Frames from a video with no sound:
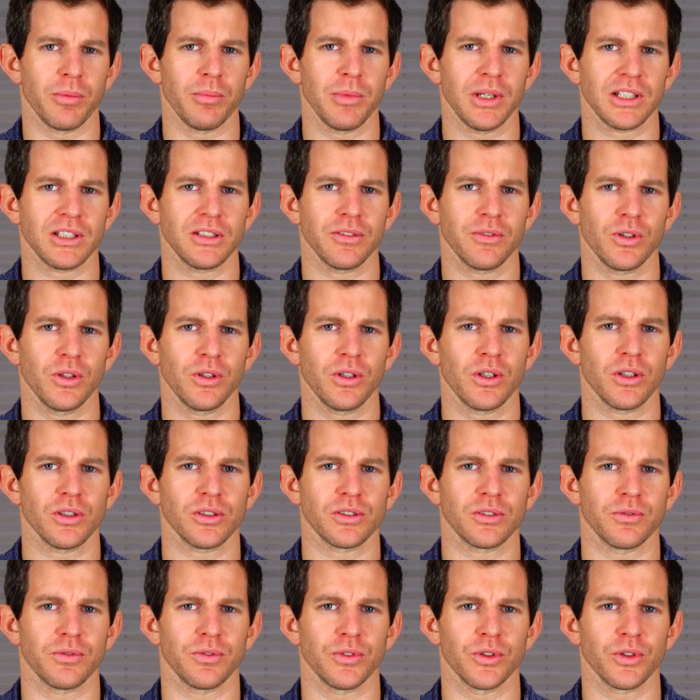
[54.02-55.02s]
a mix of
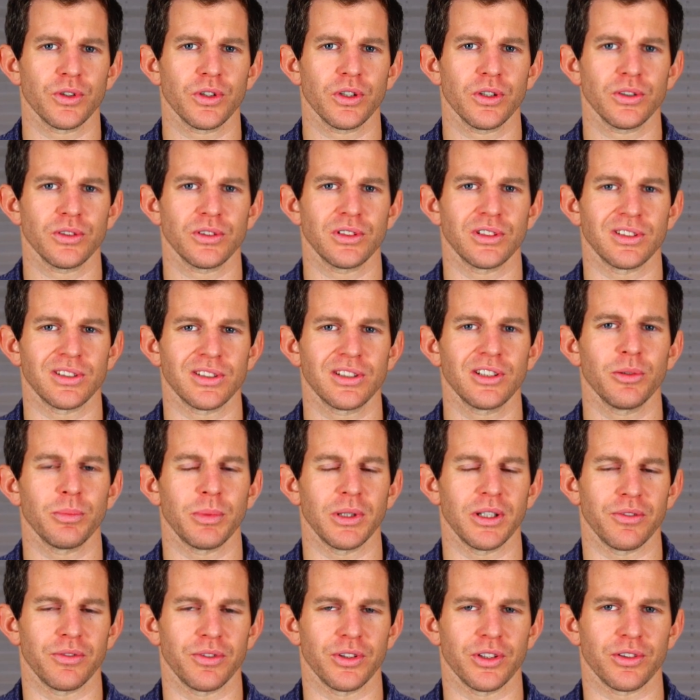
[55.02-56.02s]
glucose and fructose is still
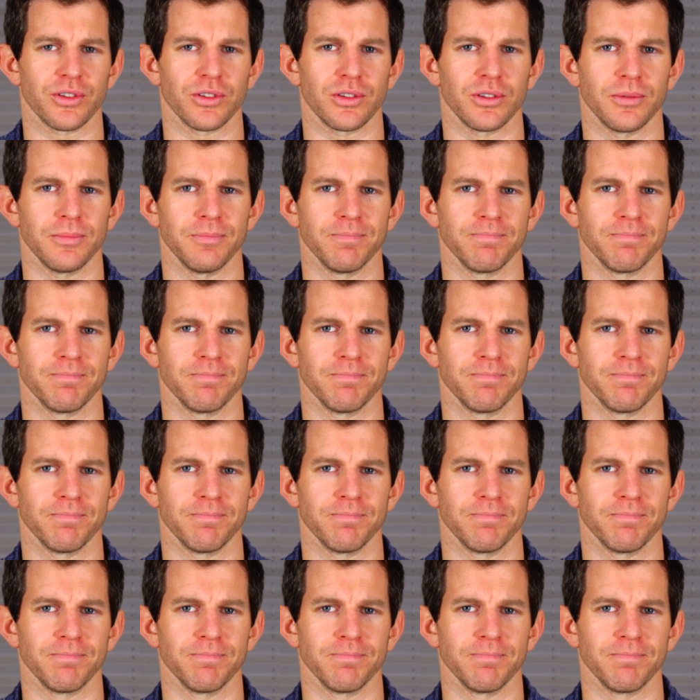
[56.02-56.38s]
beneficial.